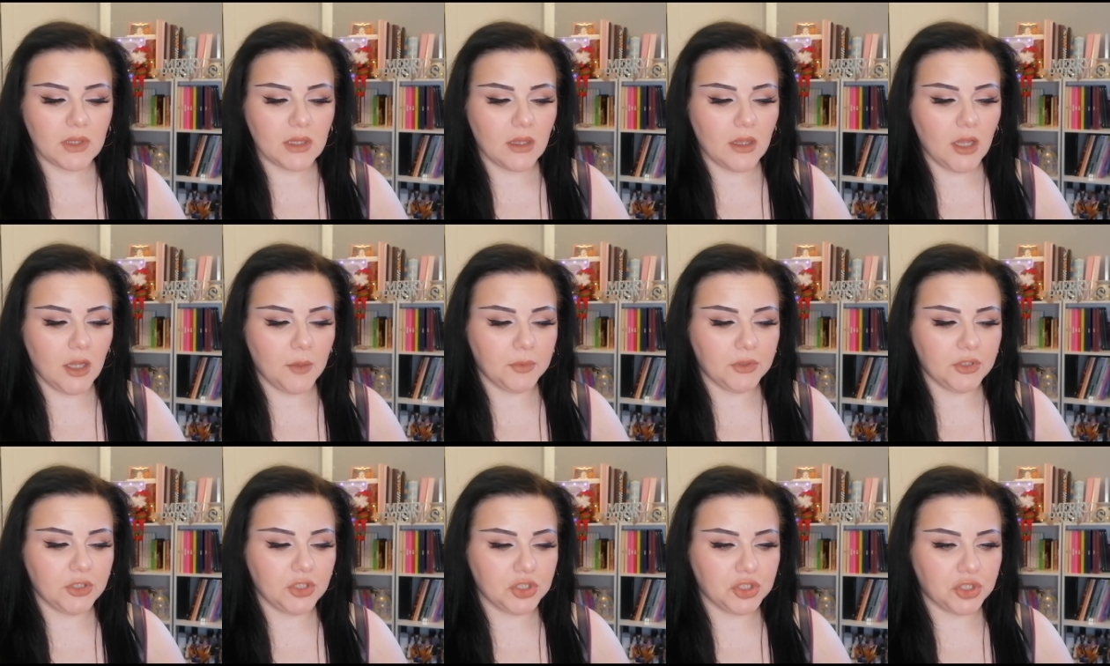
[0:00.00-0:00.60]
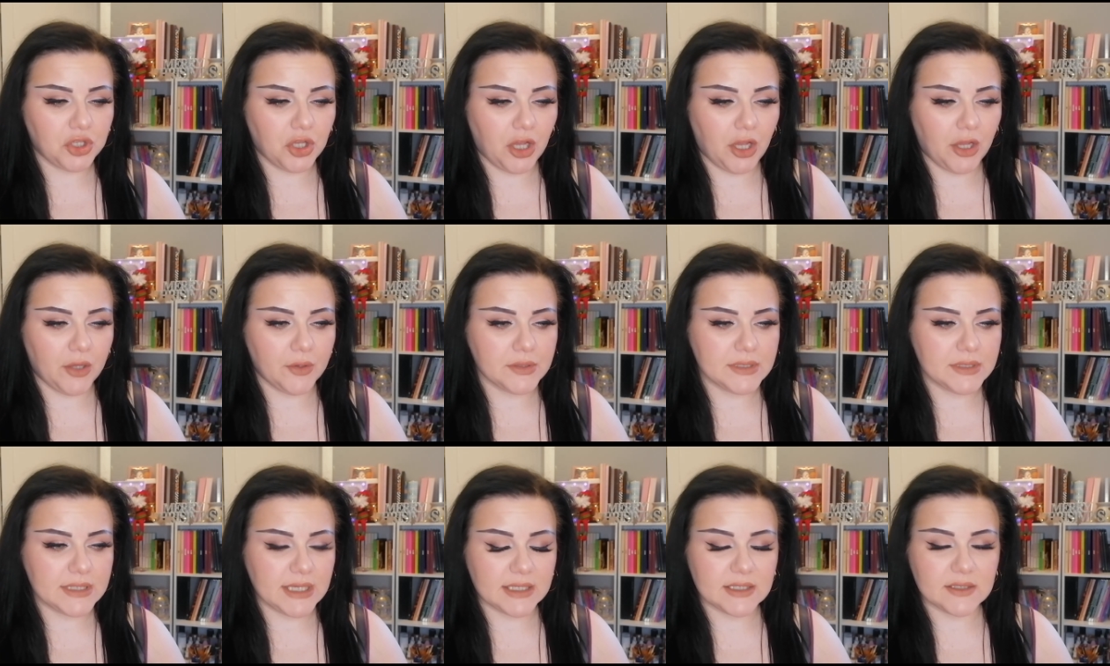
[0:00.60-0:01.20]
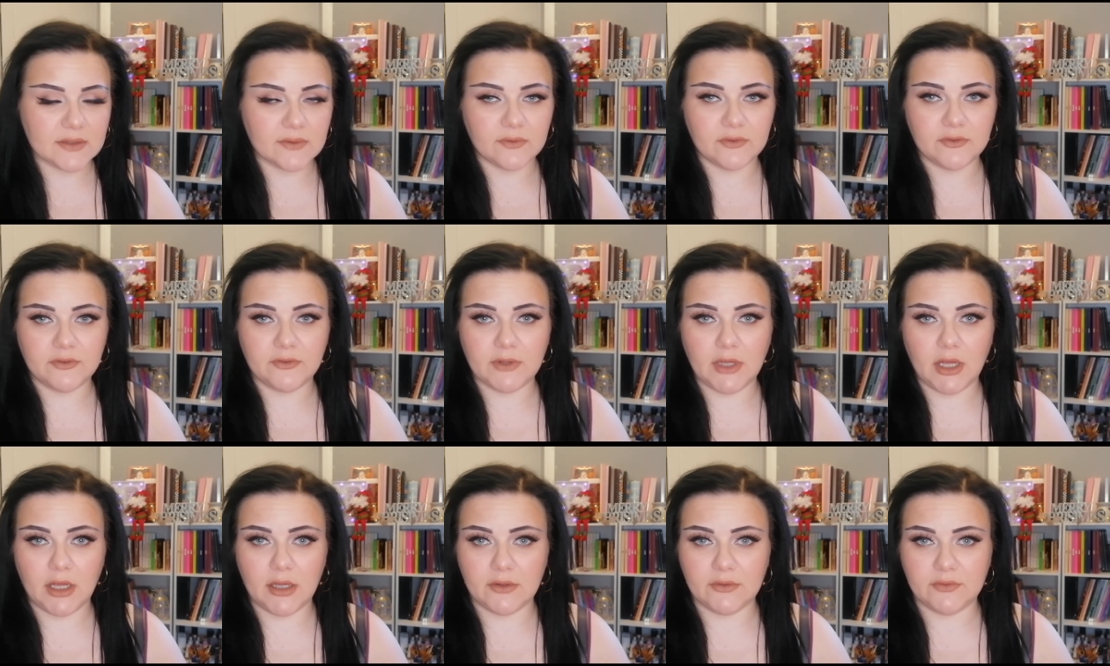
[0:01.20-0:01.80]
I'm going to go take some
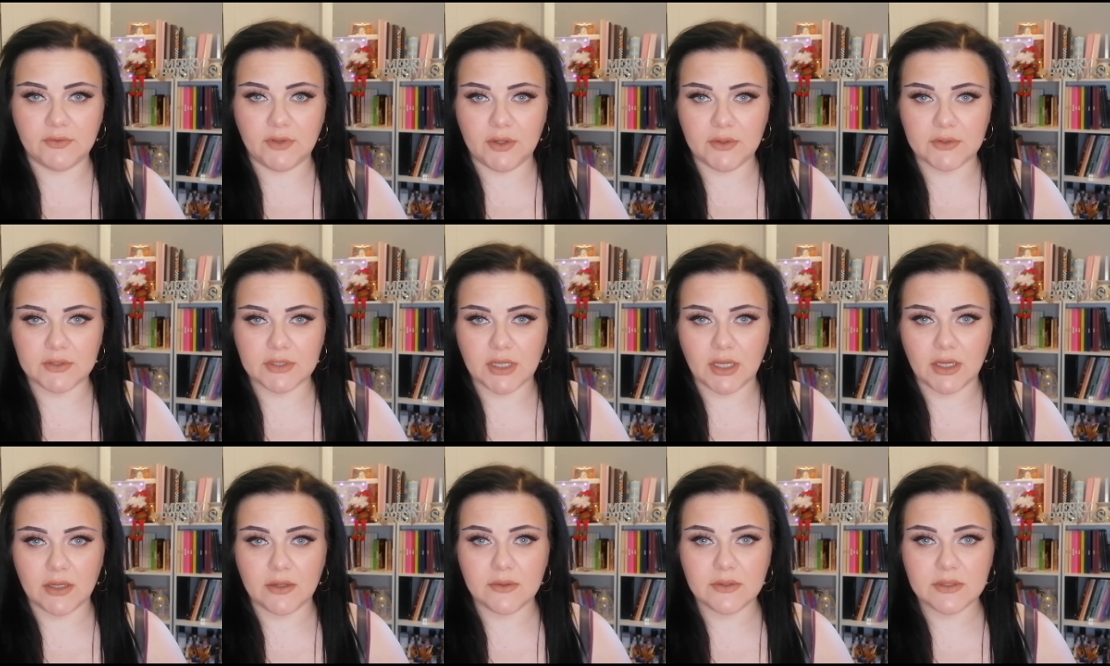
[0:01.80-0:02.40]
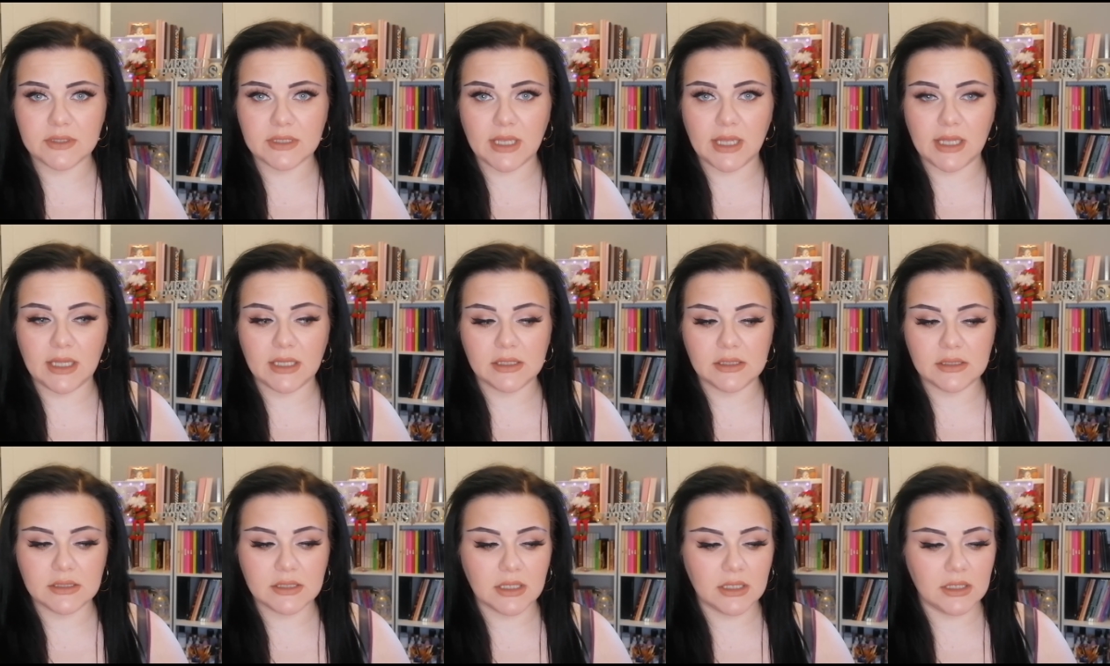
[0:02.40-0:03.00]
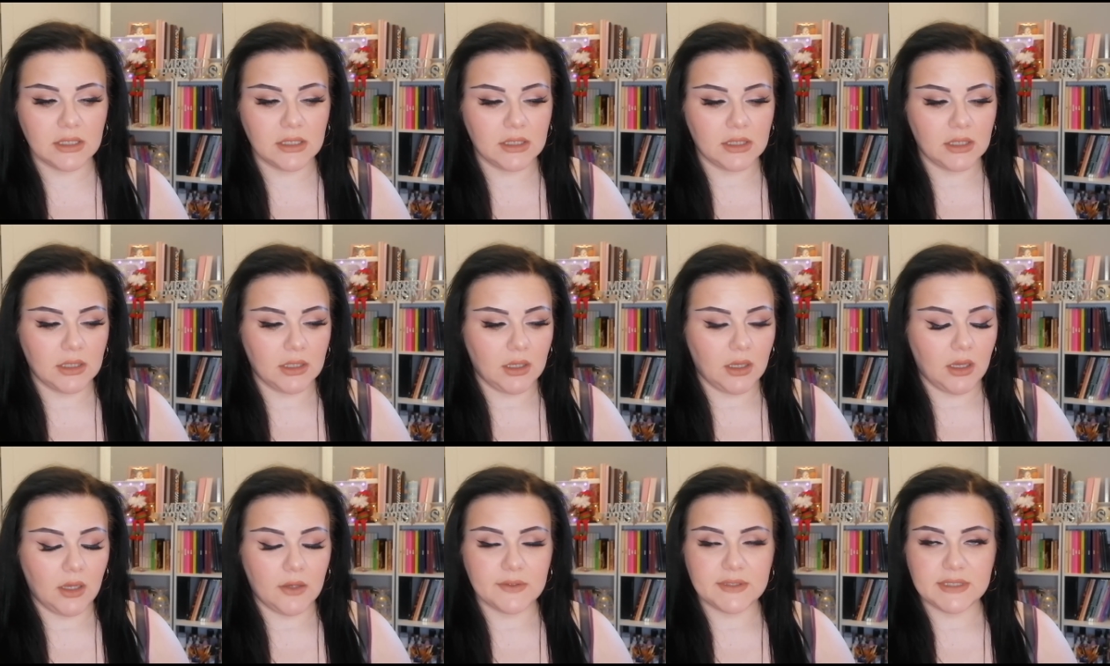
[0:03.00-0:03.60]
photos and
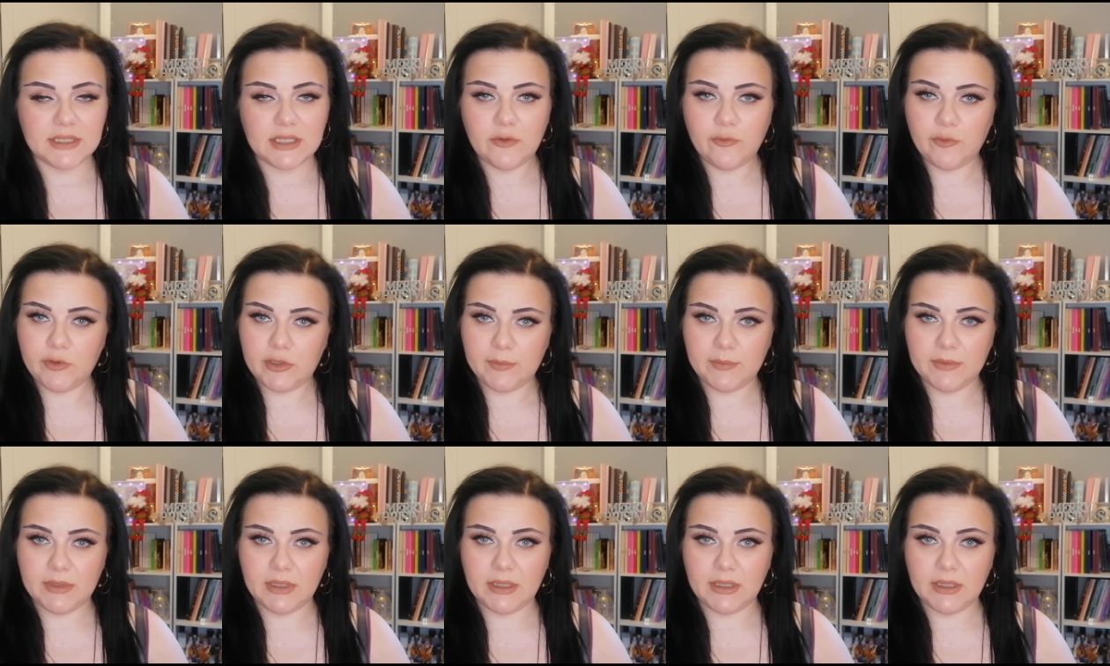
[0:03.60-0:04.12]
I'll see you on the